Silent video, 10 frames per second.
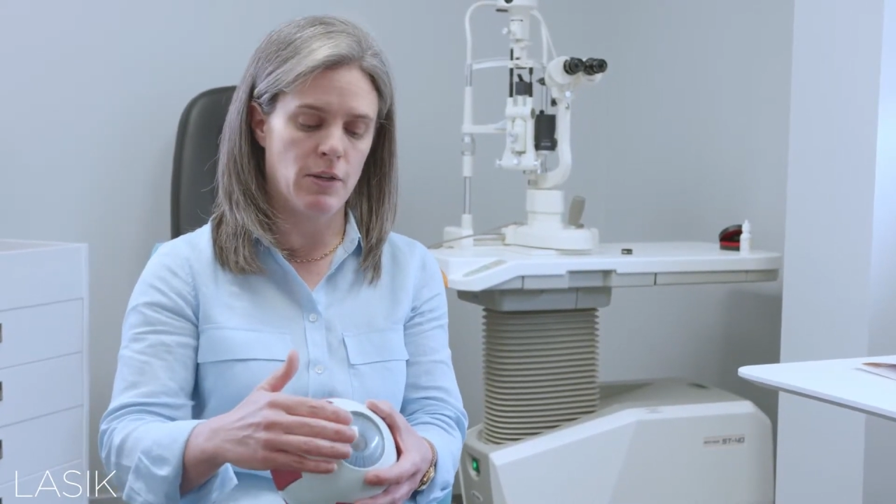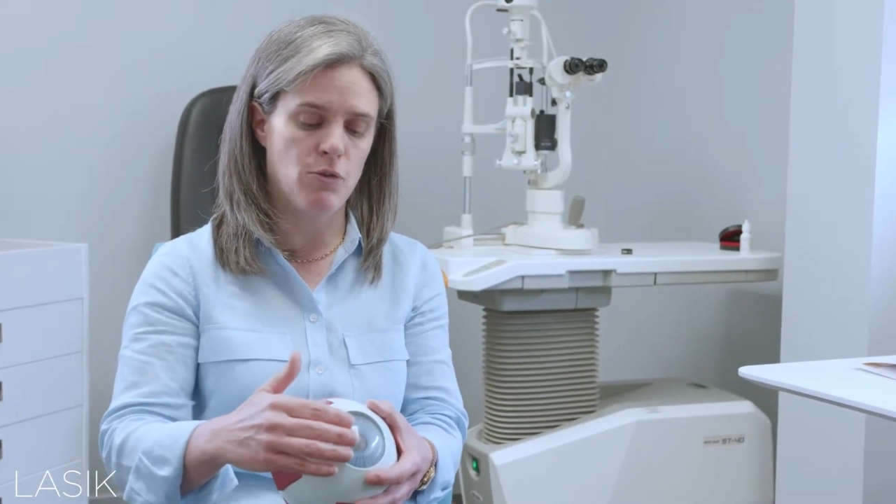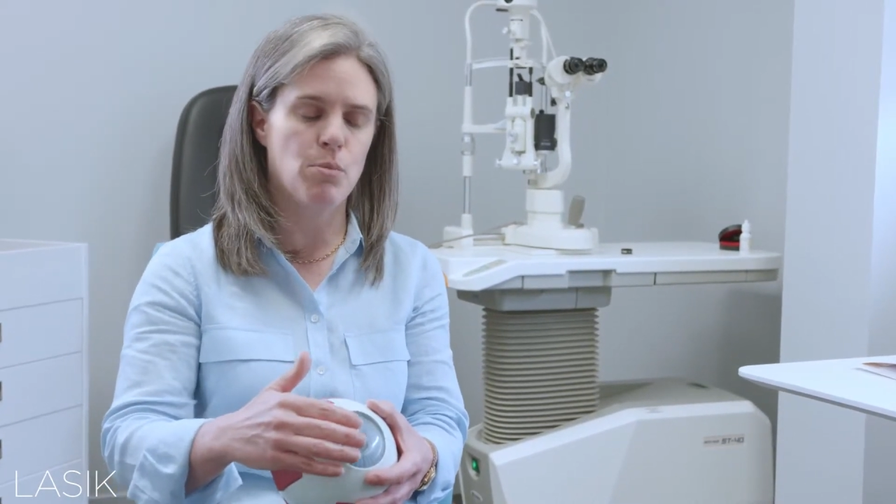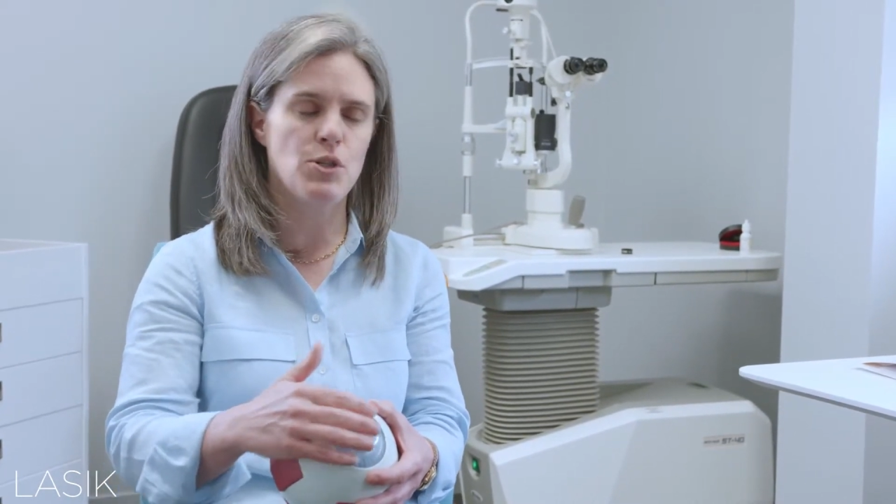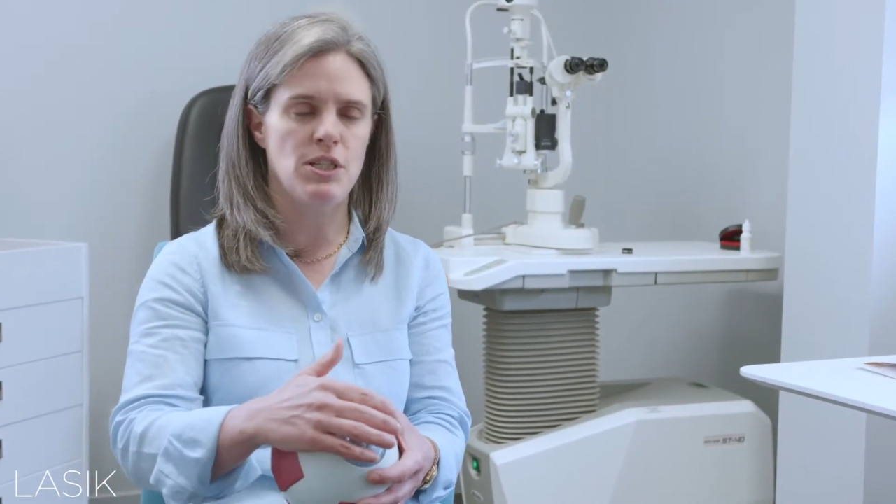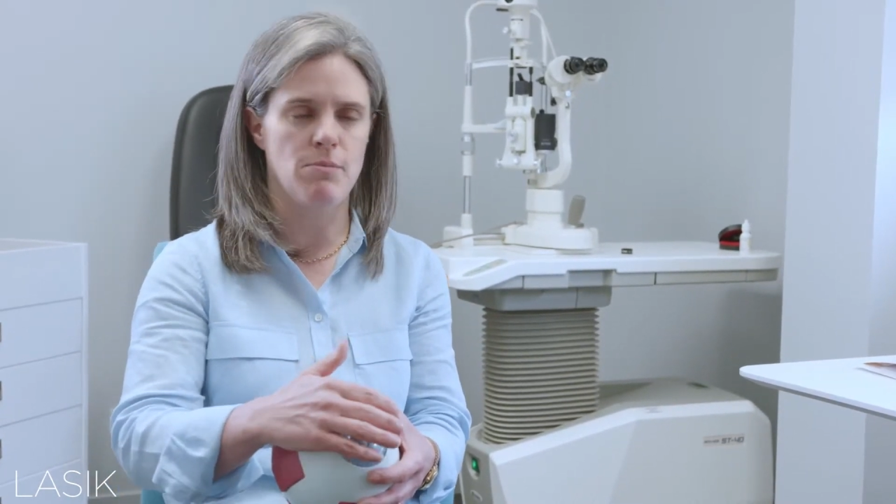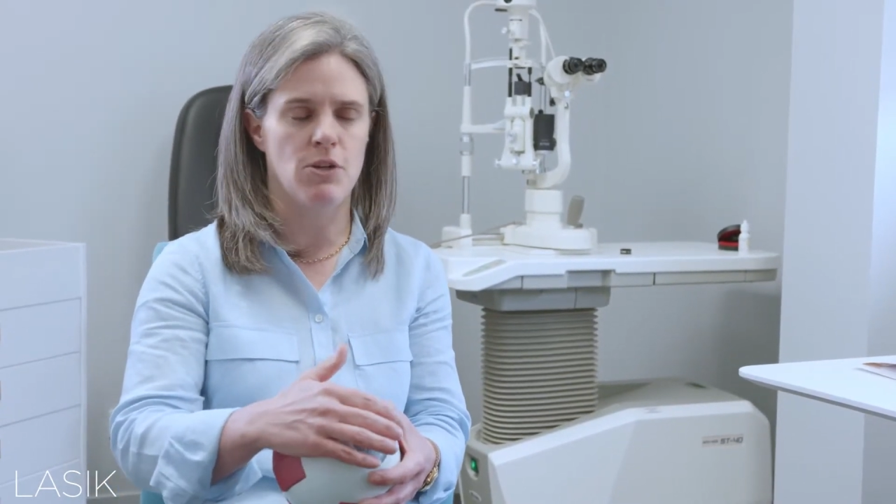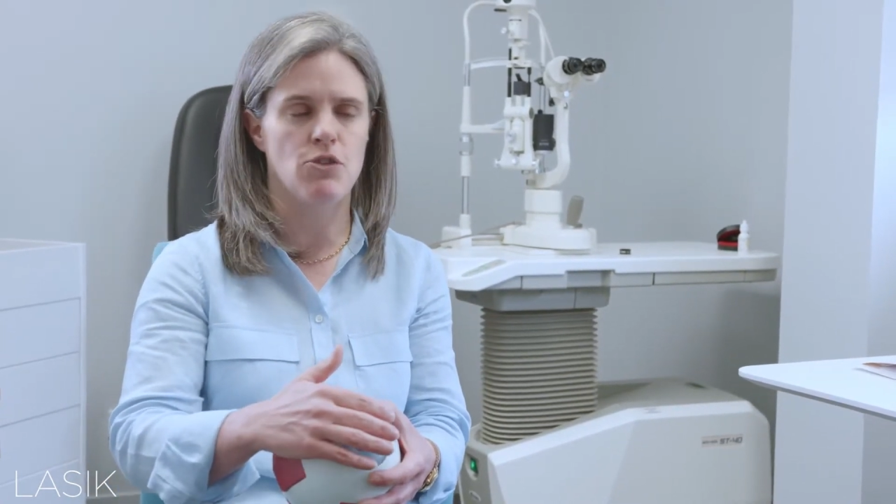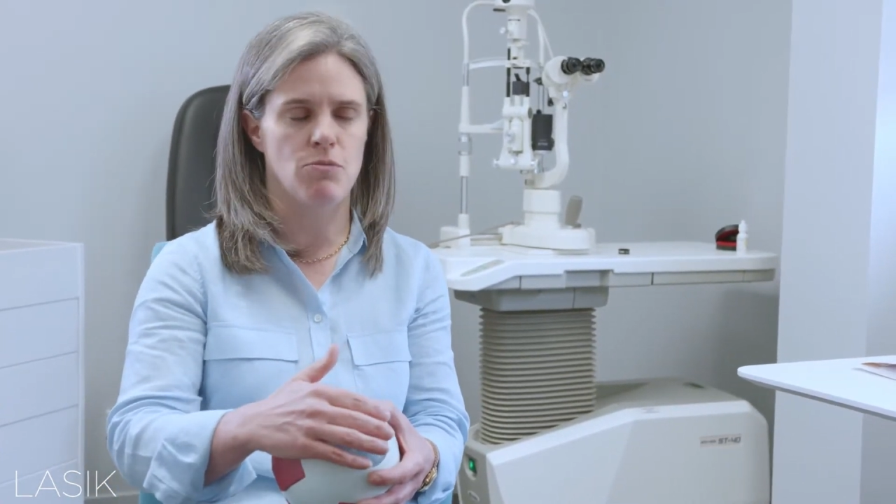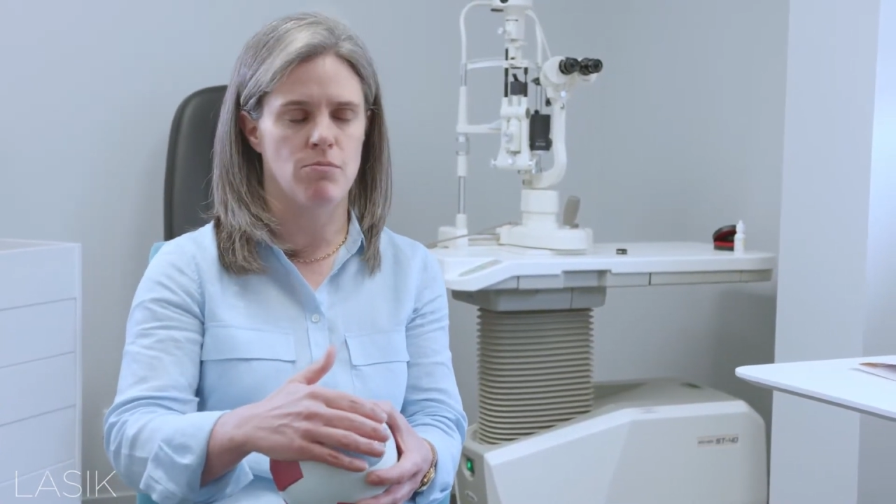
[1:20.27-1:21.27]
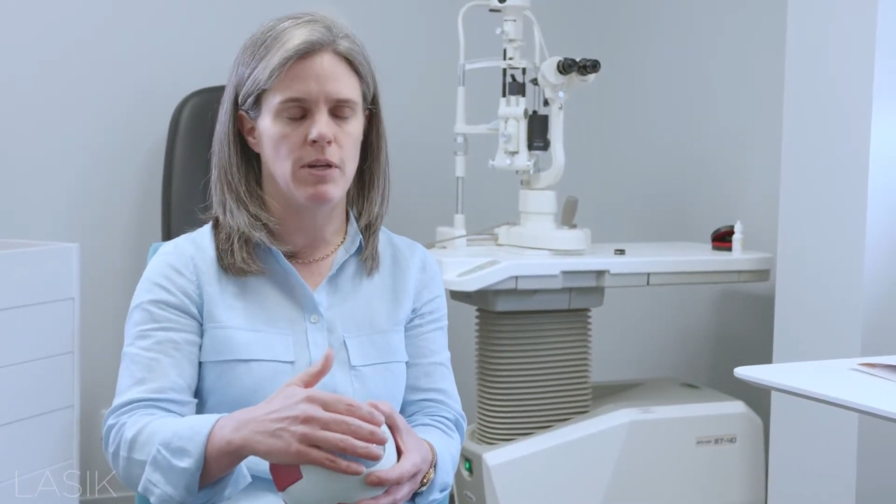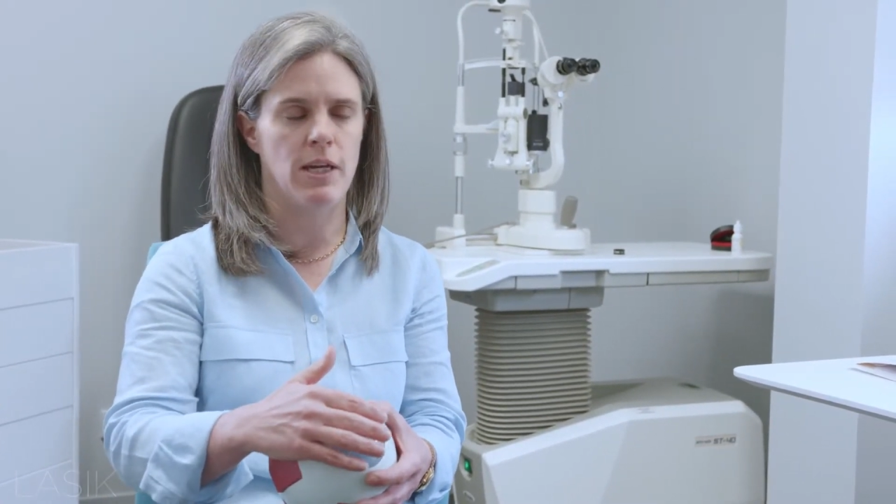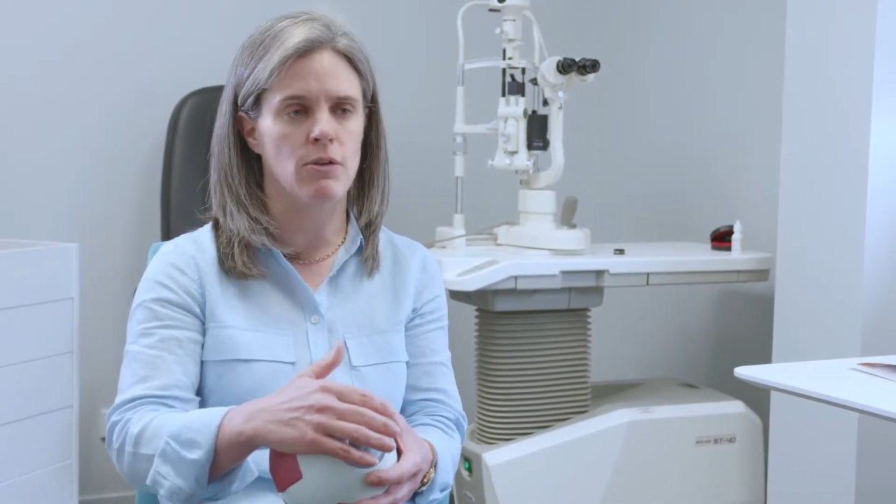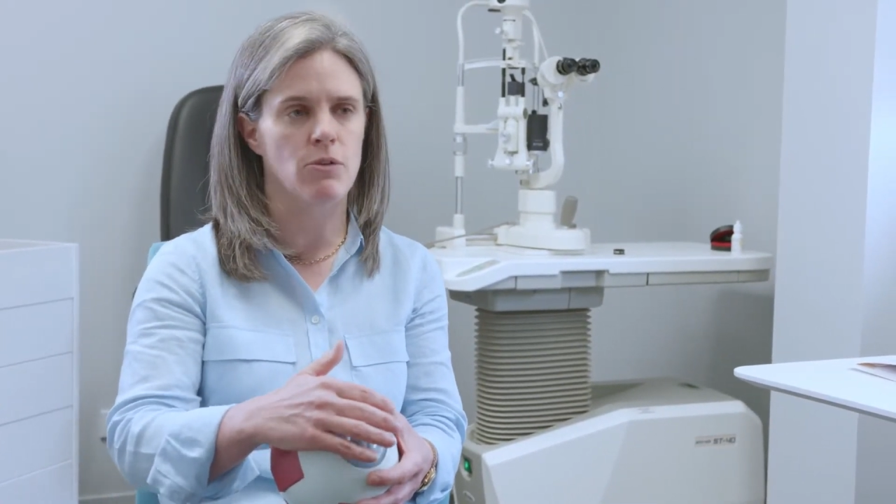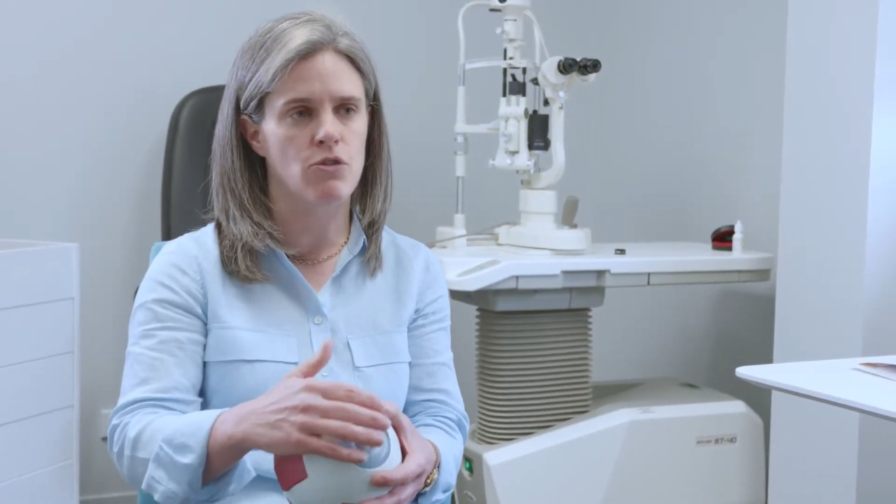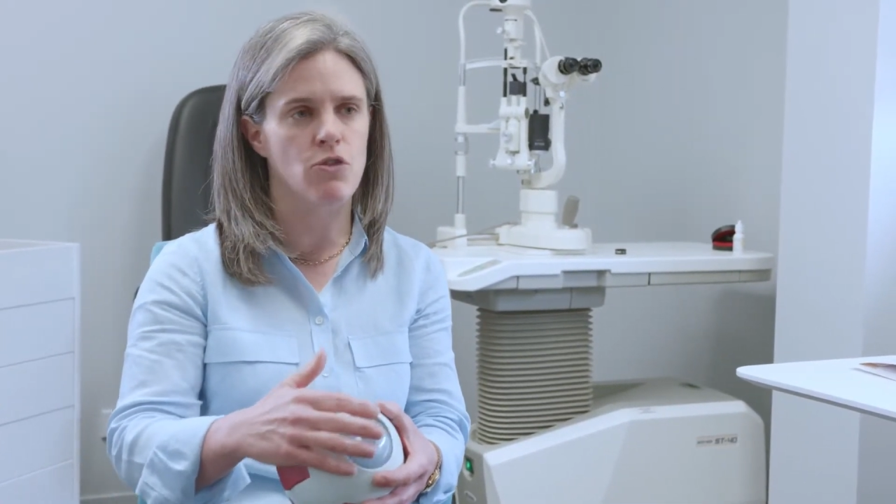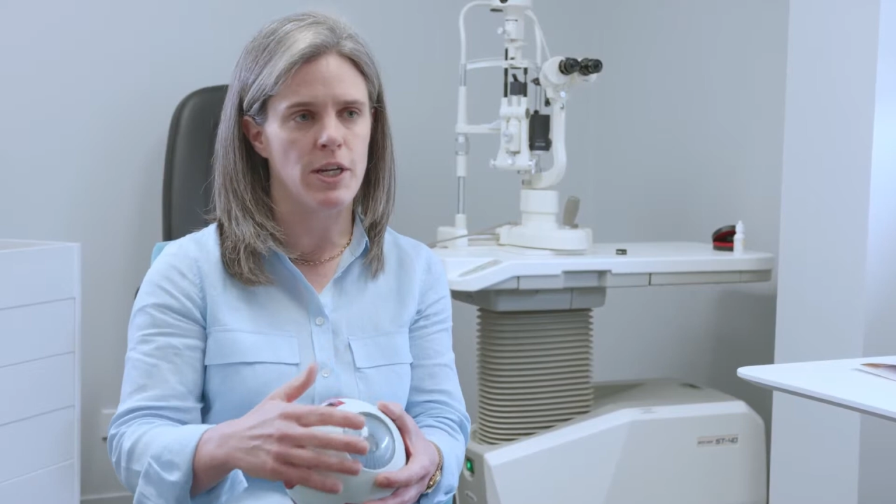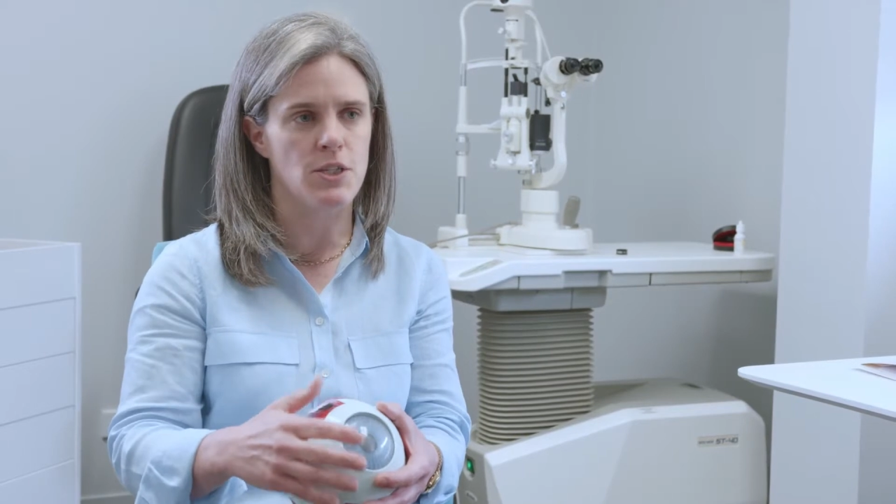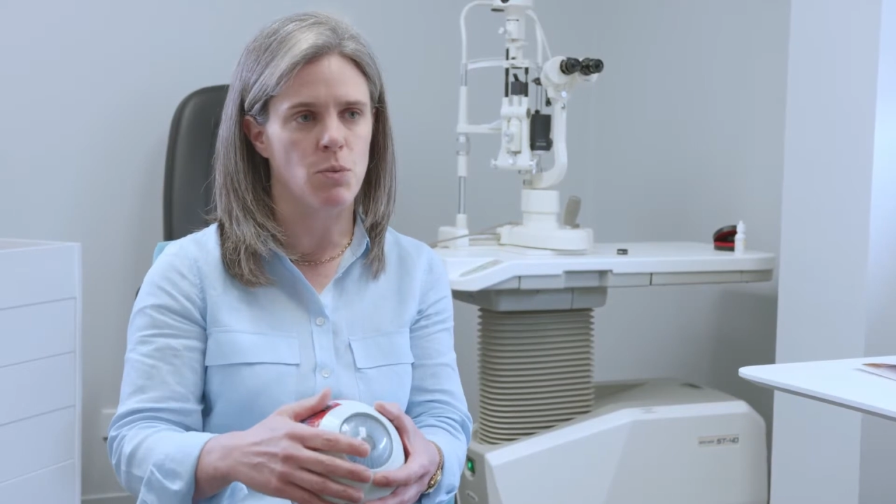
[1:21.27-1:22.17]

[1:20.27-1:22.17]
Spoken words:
is pretty much healed straight